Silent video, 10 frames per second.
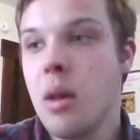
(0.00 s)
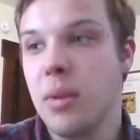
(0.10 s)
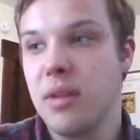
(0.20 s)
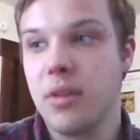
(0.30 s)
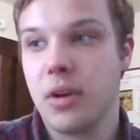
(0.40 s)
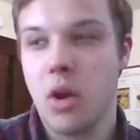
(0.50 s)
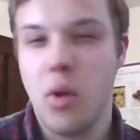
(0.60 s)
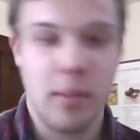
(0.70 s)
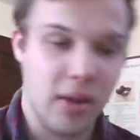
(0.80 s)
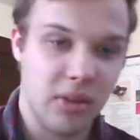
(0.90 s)
But if you're
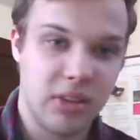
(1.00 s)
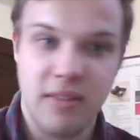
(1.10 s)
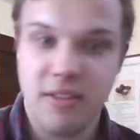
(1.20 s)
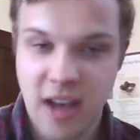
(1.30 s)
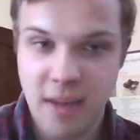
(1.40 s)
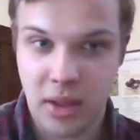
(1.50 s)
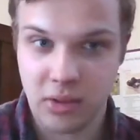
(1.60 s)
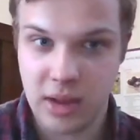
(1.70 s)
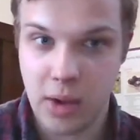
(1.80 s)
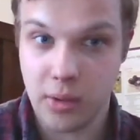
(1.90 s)
going about 75
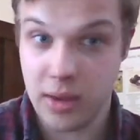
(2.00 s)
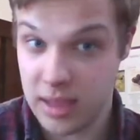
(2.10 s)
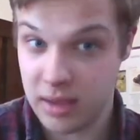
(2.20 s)
miles an hour in